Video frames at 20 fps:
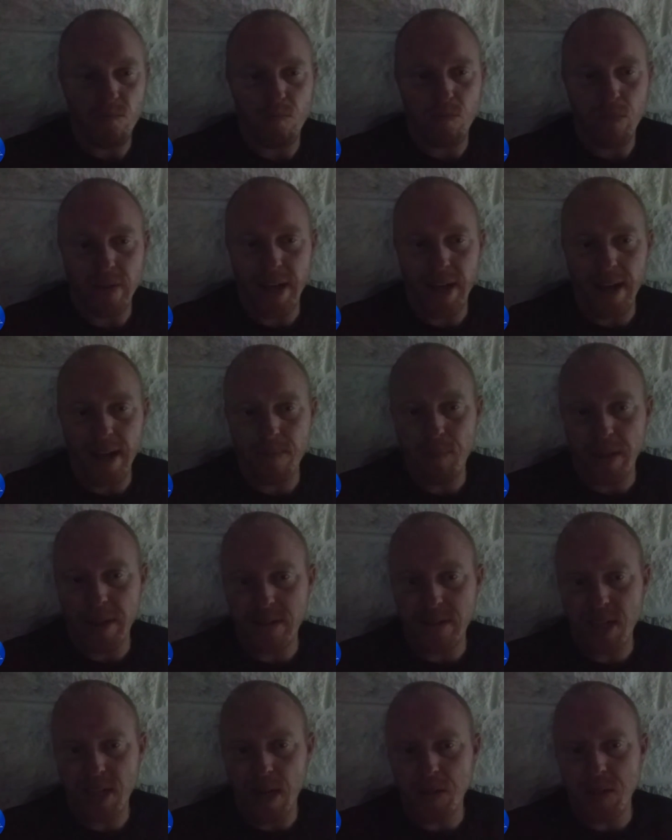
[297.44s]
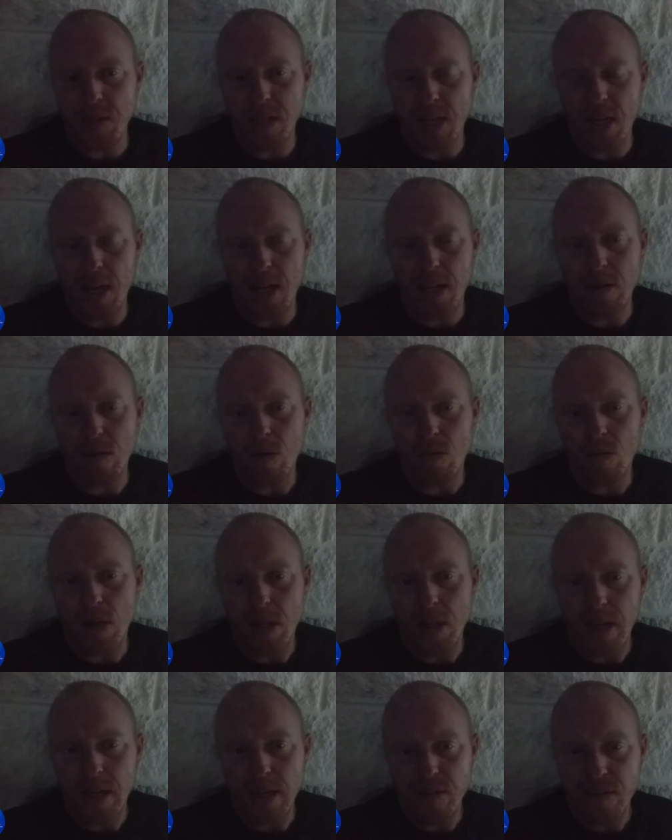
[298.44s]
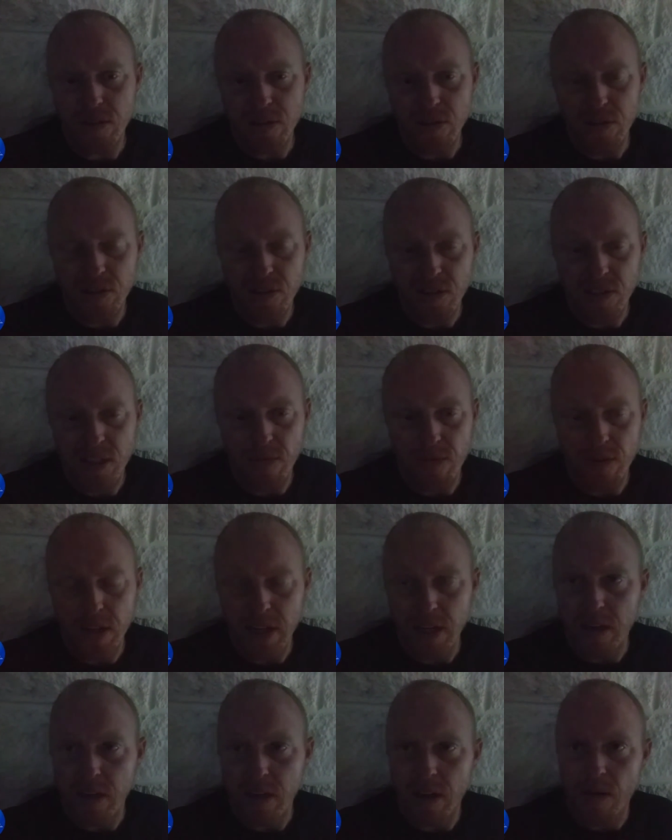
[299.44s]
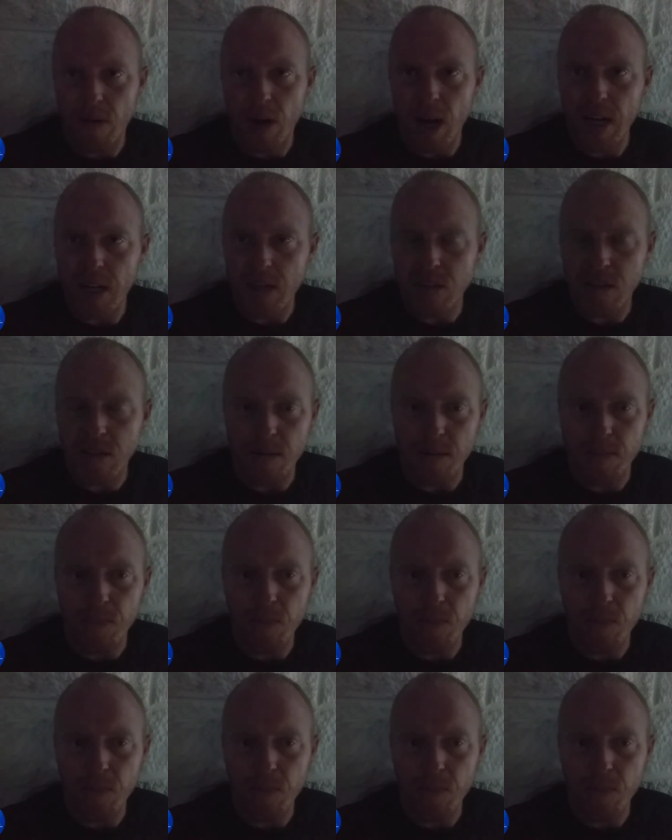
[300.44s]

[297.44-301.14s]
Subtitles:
But by the time you're done, you'll realize you just never needed a rocket ship.